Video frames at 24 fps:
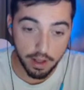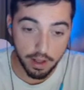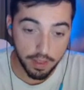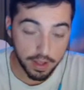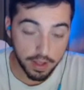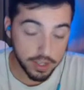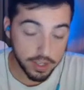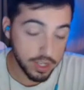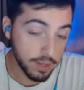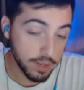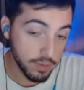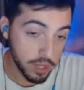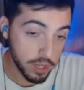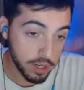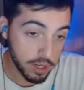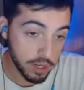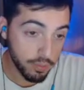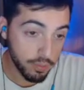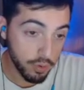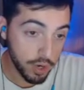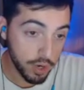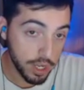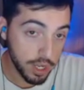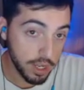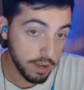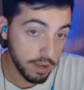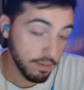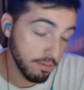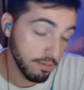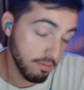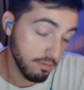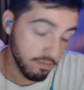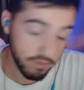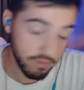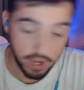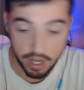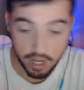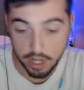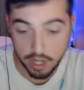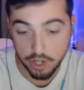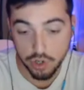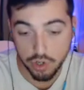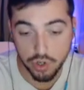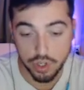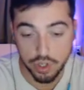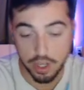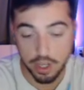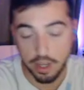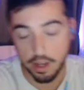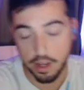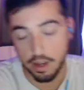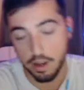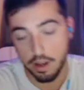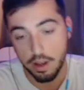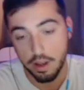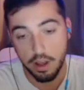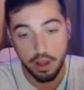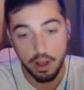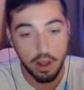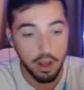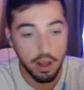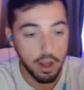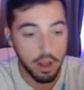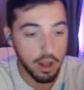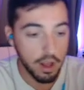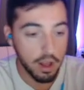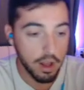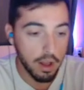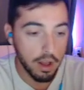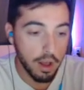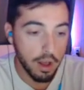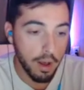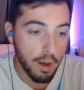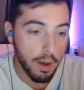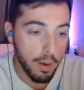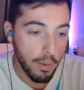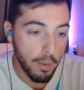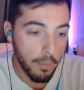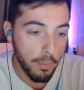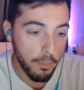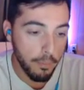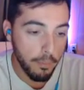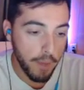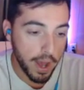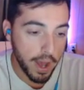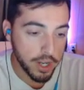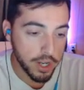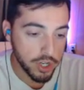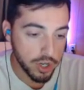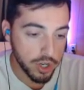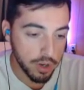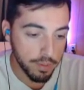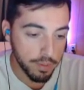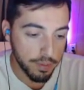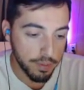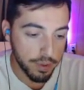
That seems like a pretty interesting matchup.